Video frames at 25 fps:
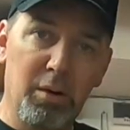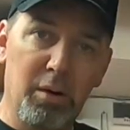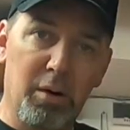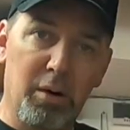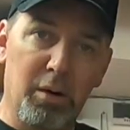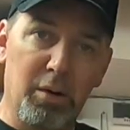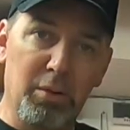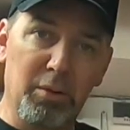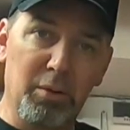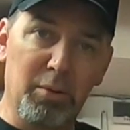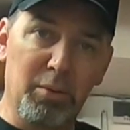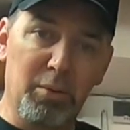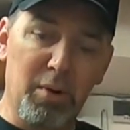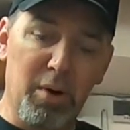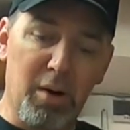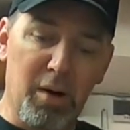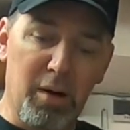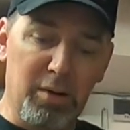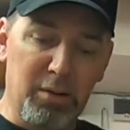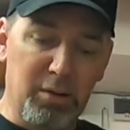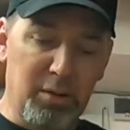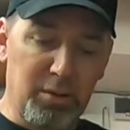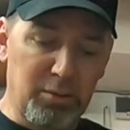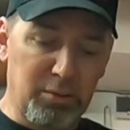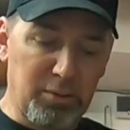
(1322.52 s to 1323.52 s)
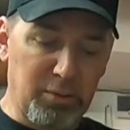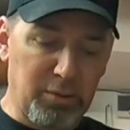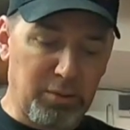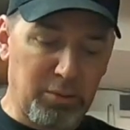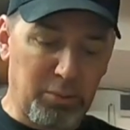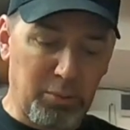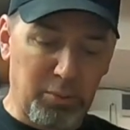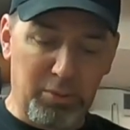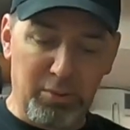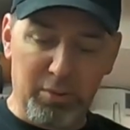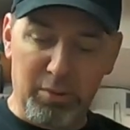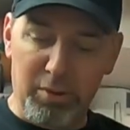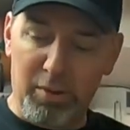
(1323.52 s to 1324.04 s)
on the rod, because this
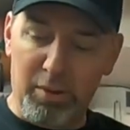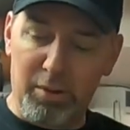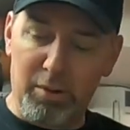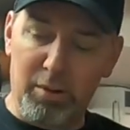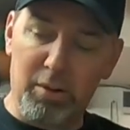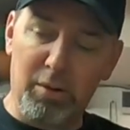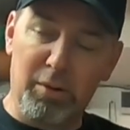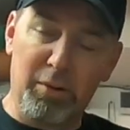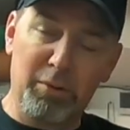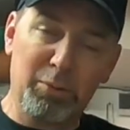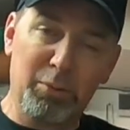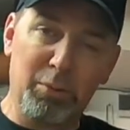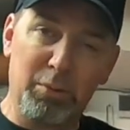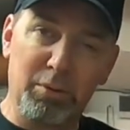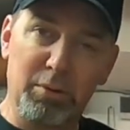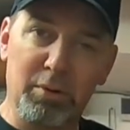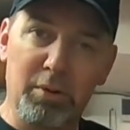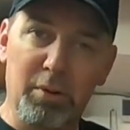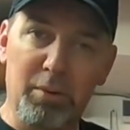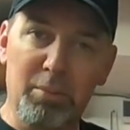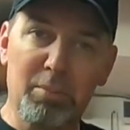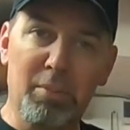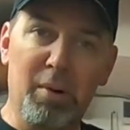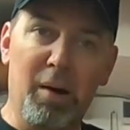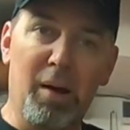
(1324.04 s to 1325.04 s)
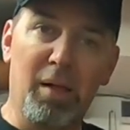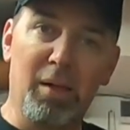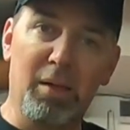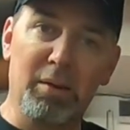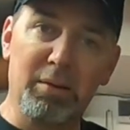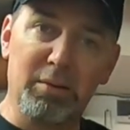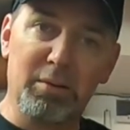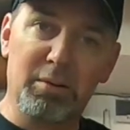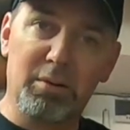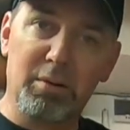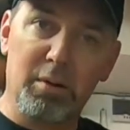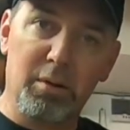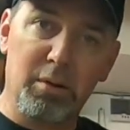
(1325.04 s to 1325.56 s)
was a
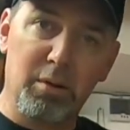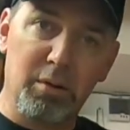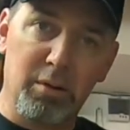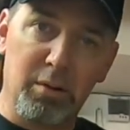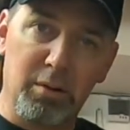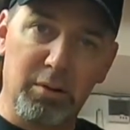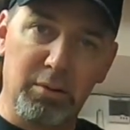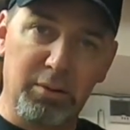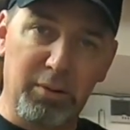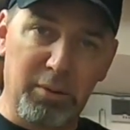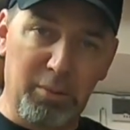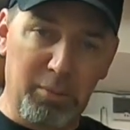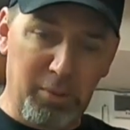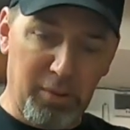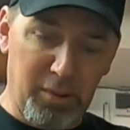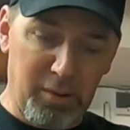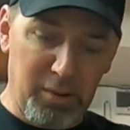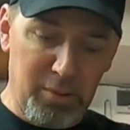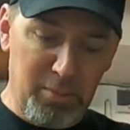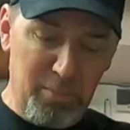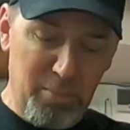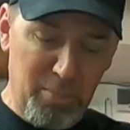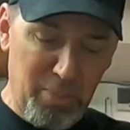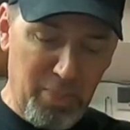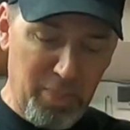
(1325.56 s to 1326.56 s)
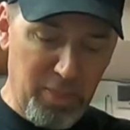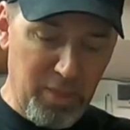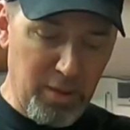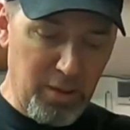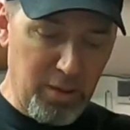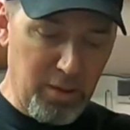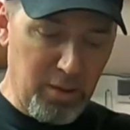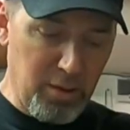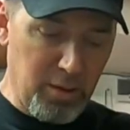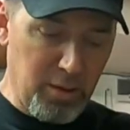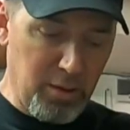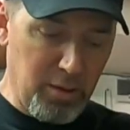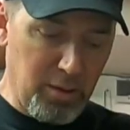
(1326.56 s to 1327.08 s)
balanced assembly,
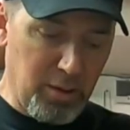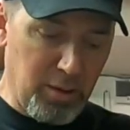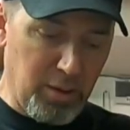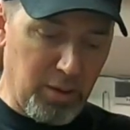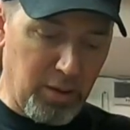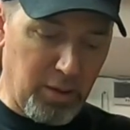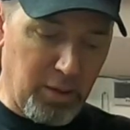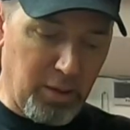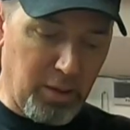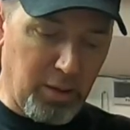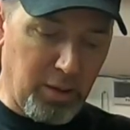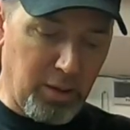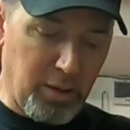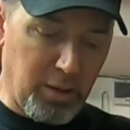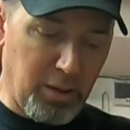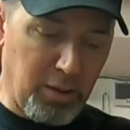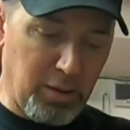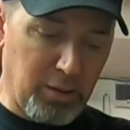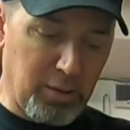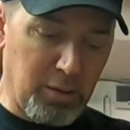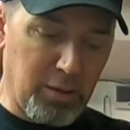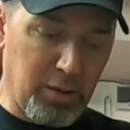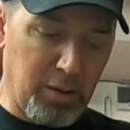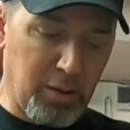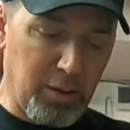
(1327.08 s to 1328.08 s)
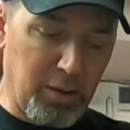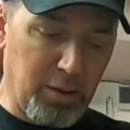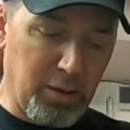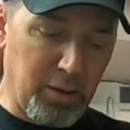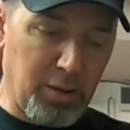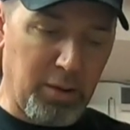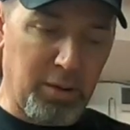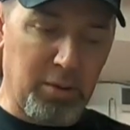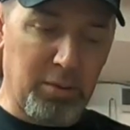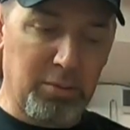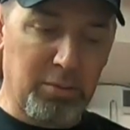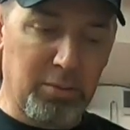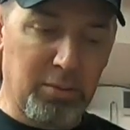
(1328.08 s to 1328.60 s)
and
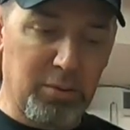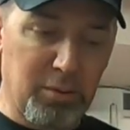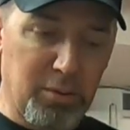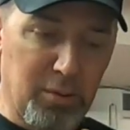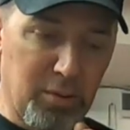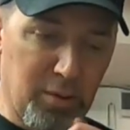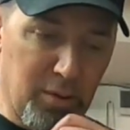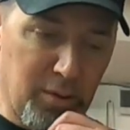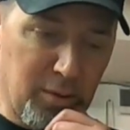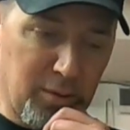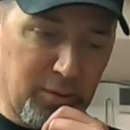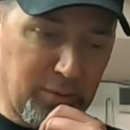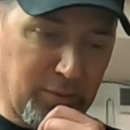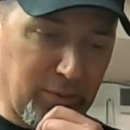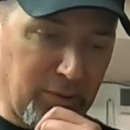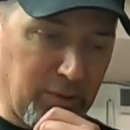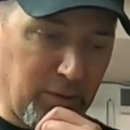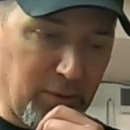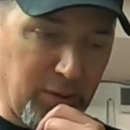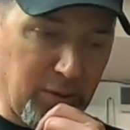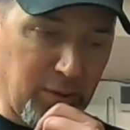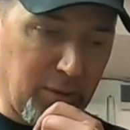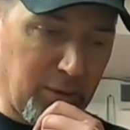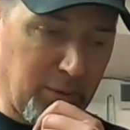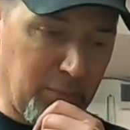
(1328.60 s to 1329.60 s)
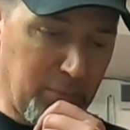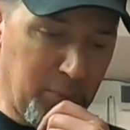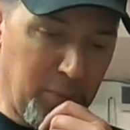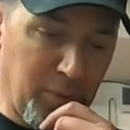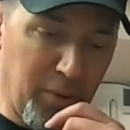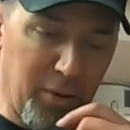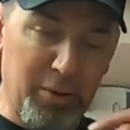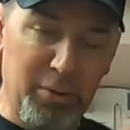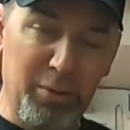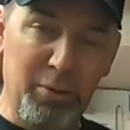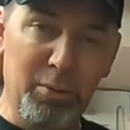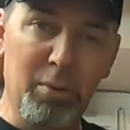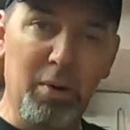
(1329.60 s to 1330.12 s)

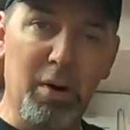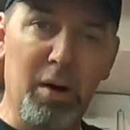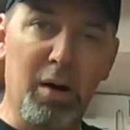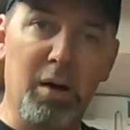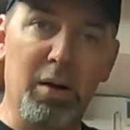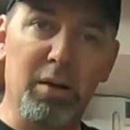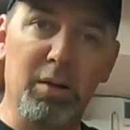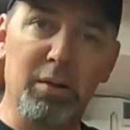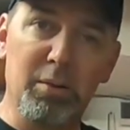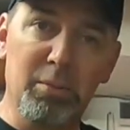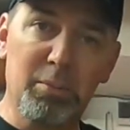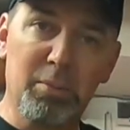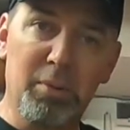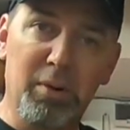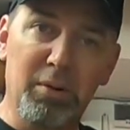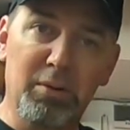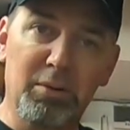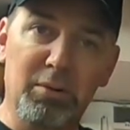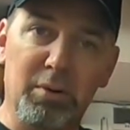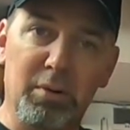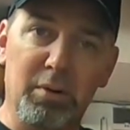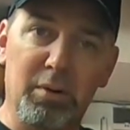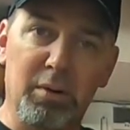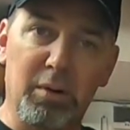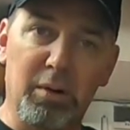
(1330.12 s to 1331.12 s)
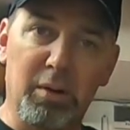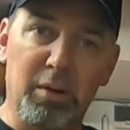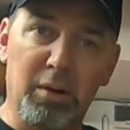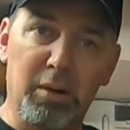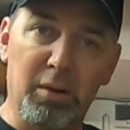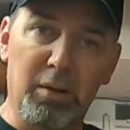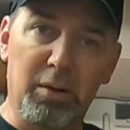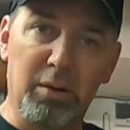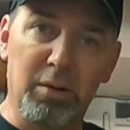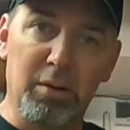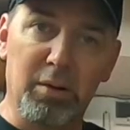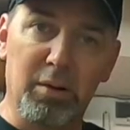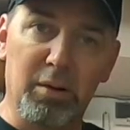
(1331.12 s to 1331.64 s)
put a new rod in the piston
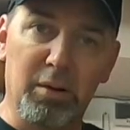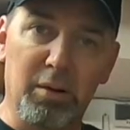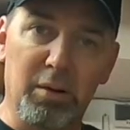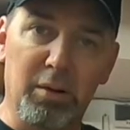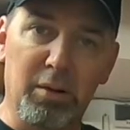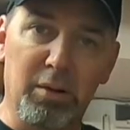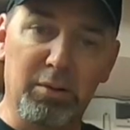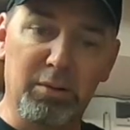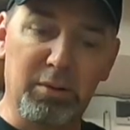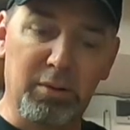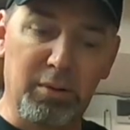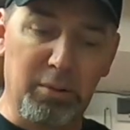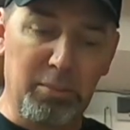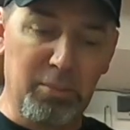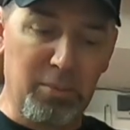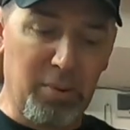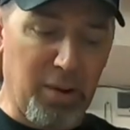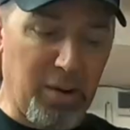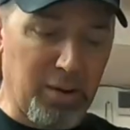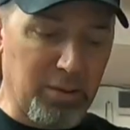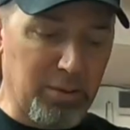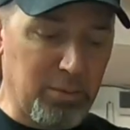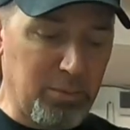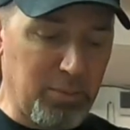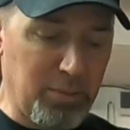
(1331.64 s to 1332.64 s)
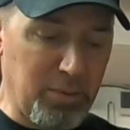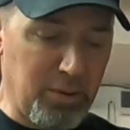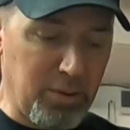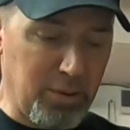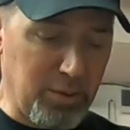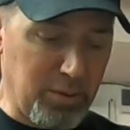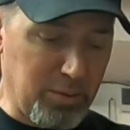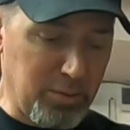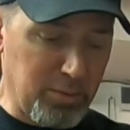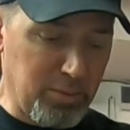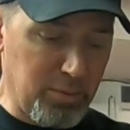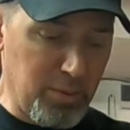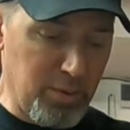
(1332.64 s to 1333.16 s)
and send it back to me,
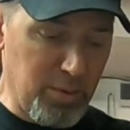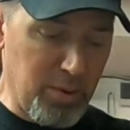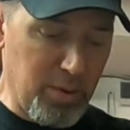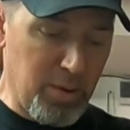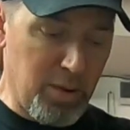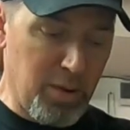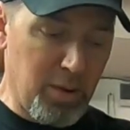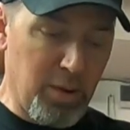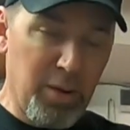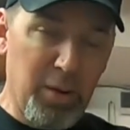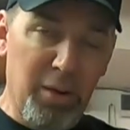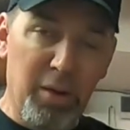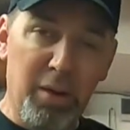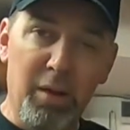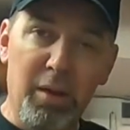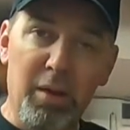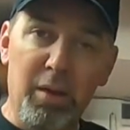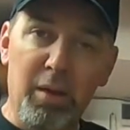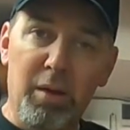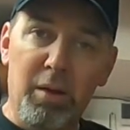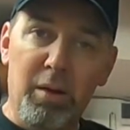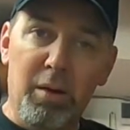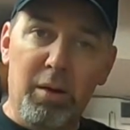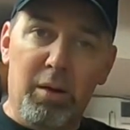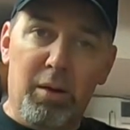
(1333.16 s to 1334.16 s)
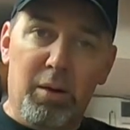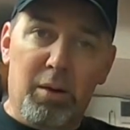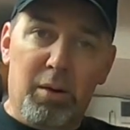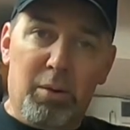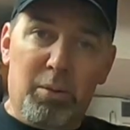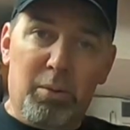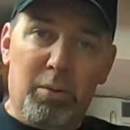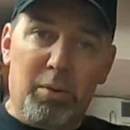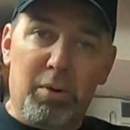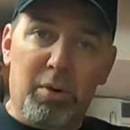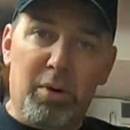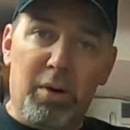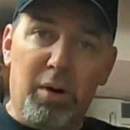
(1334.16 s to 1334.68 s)
and
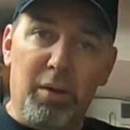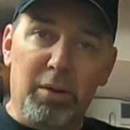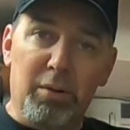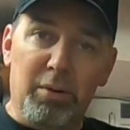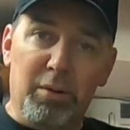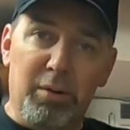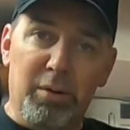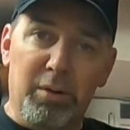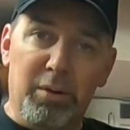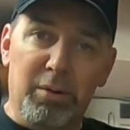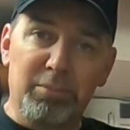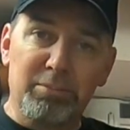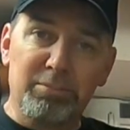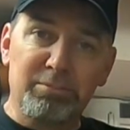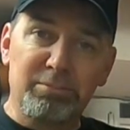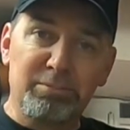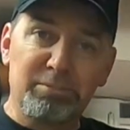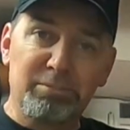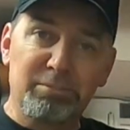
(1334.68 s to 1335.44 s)
we'll call her good.